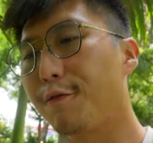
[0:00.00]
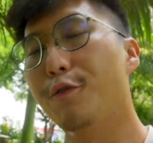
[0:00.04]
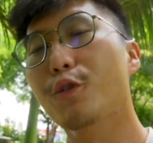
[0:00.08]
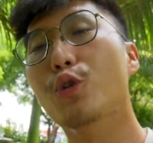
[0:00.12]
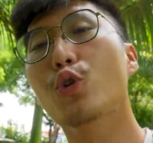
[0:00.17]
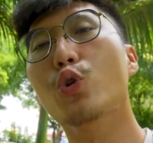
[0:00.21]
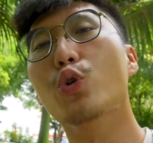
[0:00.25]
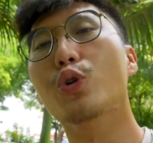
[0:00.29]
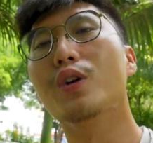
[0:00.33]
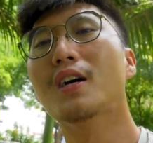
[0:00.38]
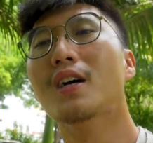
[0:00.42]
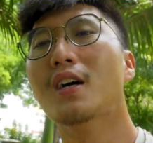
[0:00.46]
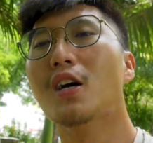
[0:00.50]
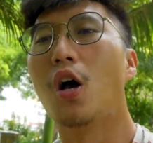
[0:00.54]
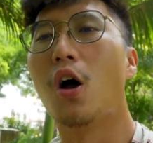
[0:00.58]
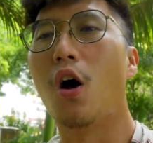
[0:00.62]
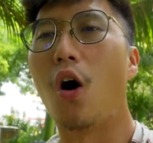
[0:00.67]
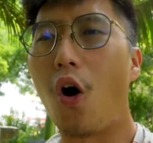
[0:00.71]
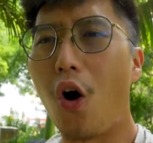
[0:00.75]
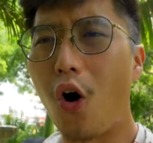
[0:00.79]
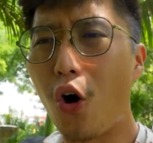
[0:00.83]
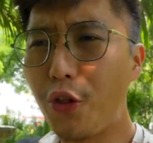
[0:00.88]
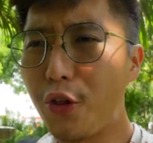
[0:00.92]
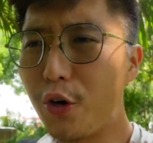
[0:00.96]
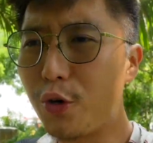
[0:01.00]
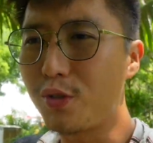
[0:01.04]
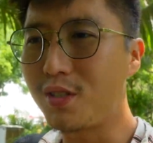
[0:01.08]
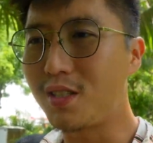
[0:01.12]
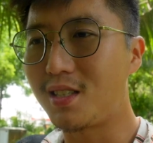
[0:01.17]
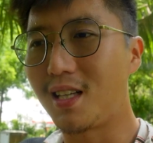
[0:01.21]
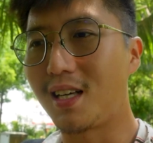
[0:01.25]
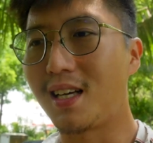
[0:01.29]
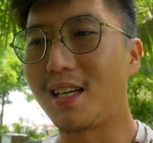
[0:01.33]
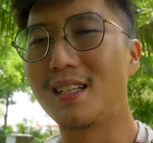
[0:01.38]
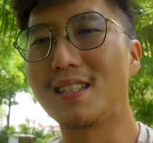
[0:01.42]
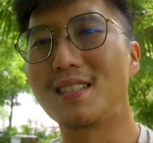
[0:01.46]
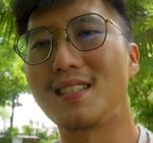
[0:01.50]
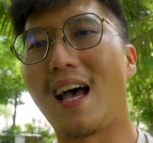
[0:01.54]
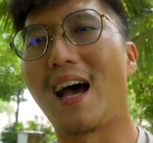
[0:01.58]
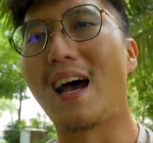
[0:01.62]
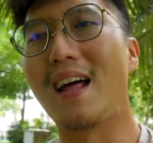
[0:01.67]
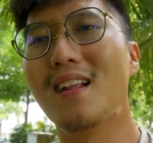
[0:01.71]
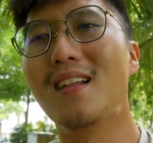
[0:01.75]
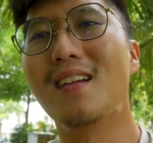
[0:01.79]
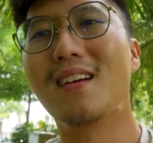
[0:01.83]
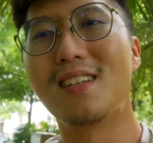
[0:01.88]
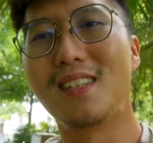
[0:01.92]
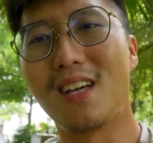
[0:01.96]
food, all those things that
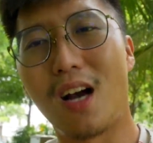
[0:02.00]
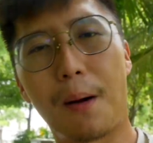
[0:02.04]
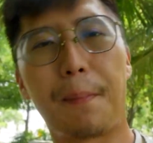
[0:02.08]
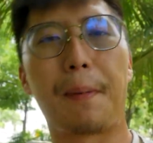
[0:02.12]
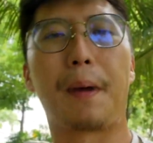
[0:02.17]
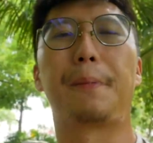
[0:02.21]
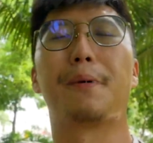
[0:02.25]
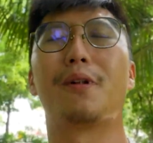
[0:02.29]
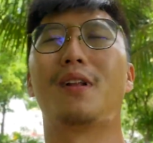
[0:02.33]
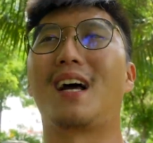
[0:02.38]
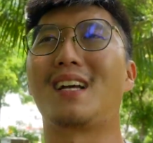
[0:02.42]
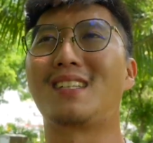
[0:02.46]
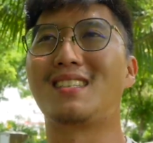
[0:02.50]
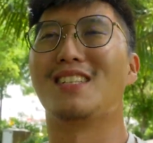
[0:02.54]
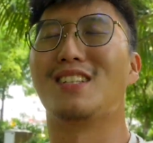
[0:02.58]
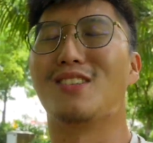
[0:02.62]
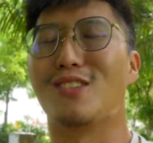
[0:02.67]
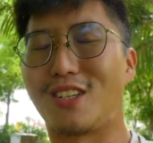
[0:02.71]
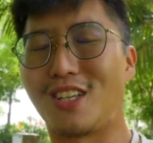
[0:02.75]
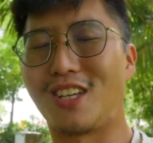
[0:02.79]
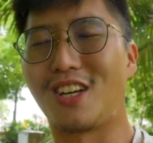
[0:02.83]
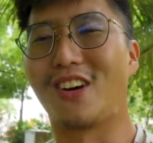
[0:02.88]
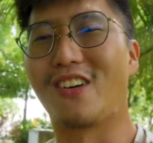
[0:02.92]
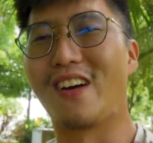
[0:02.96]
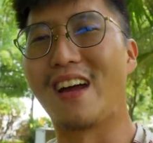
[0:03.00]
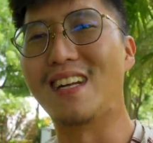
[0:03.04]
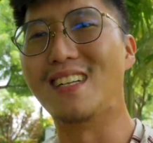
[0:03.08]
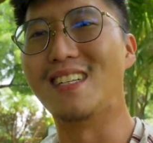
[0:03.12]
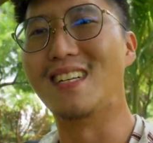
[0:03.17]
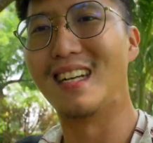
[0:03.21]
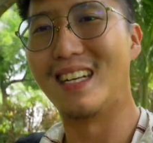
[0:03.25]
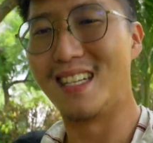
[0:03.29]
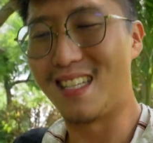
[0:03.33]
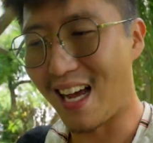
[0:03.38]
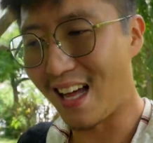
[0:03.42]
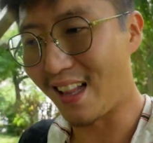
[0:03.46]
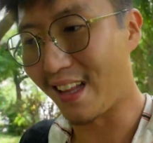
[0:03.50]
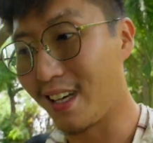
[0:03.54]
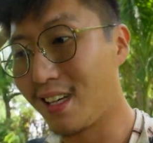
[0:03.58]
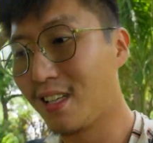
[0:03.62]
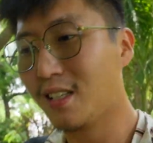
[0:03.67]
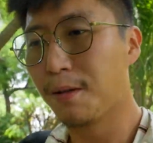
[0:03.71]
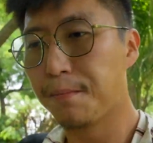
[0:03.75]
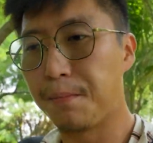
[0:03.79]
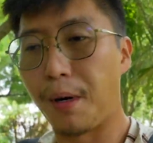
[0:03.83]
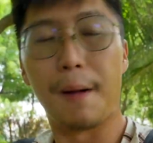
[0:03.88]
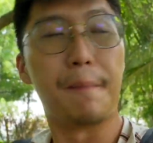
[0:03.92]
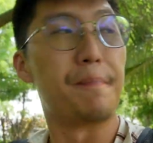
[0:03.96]
young people like to do here in Delhi.
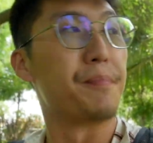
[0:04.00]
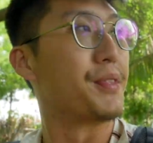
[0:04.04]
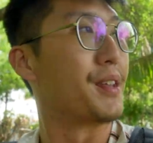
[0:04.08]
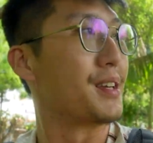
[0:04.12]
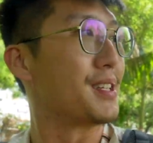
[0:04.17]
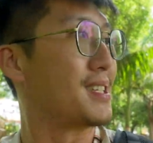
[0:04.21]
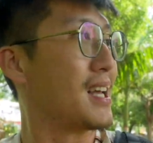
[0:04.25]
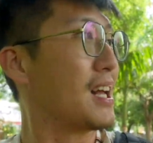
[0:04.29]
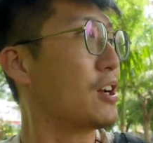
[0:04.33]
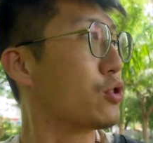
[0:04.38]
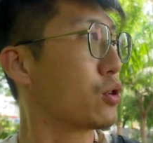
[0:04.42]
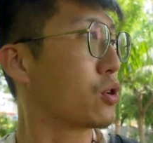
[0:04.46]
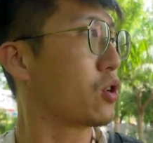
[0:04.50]
But the central